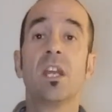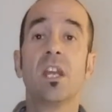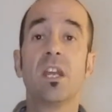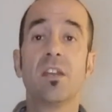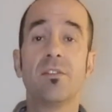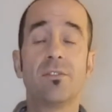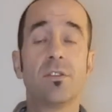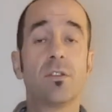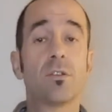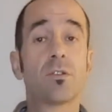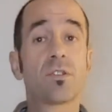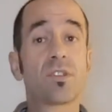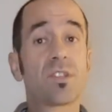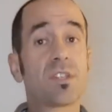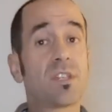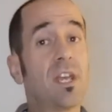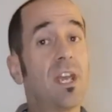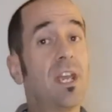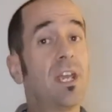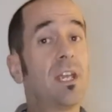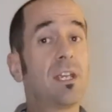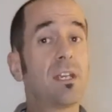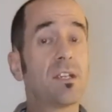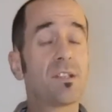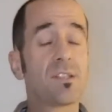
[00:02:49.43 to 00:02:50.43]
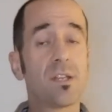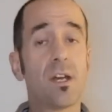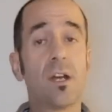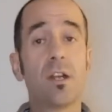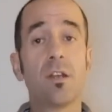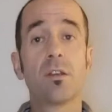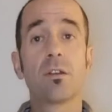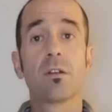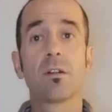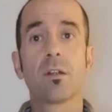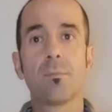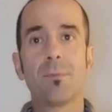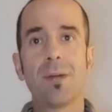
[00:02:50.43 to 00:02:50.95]
If your snake is
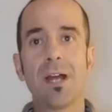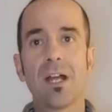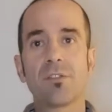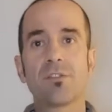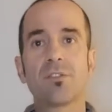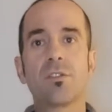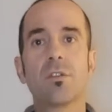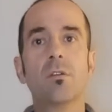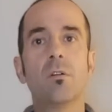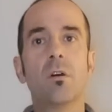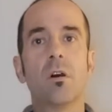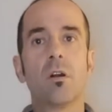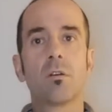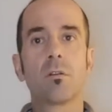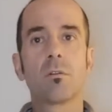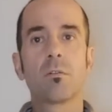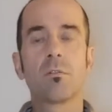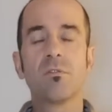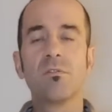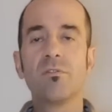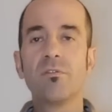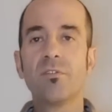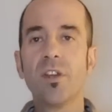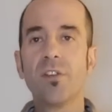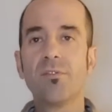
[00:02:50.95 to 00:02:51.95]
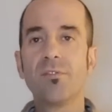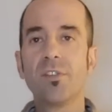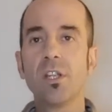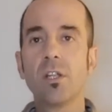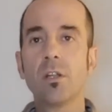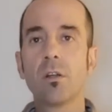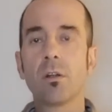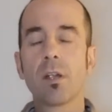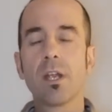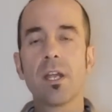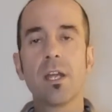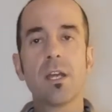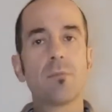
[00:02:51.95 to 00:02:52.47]
under about 250
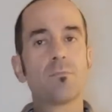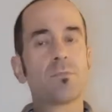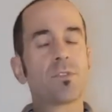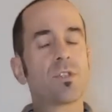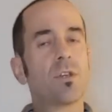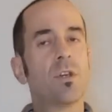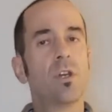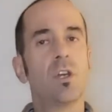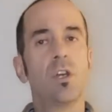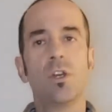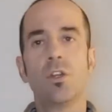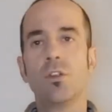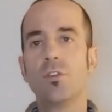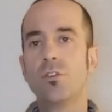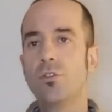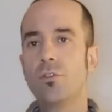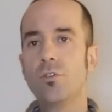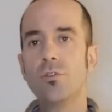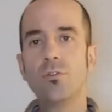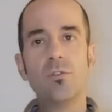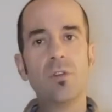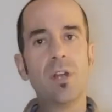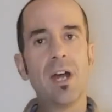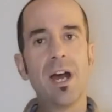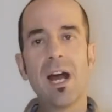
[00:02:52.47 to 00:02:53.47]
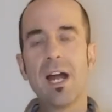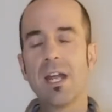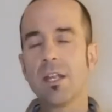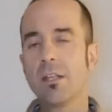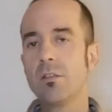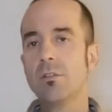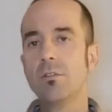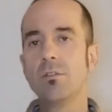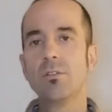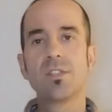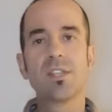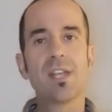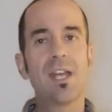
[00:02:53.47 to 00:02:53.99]
grams, do not
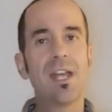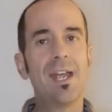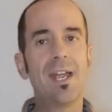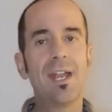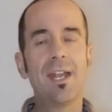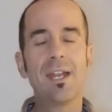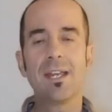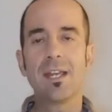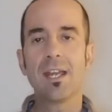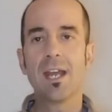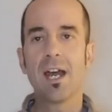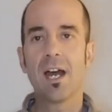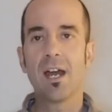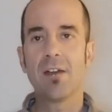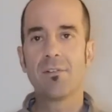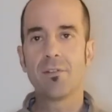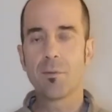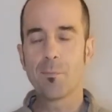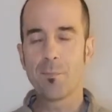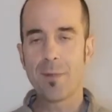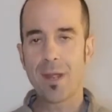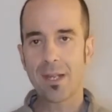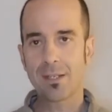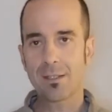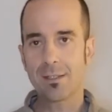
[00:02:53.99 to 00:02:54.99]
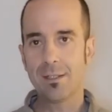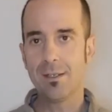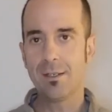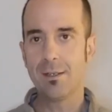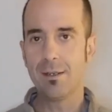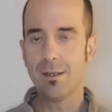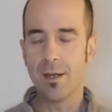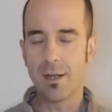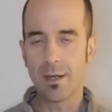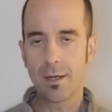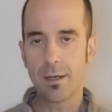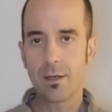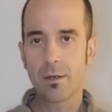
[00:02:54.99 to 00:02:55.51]
use any ivermectin
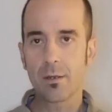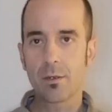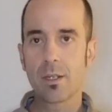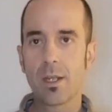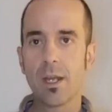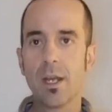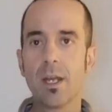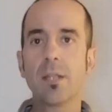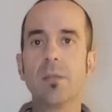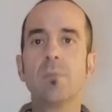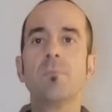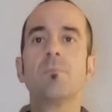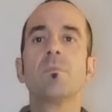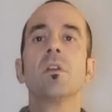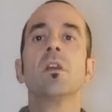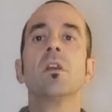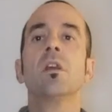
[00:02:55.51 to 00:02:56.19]
on it, okay?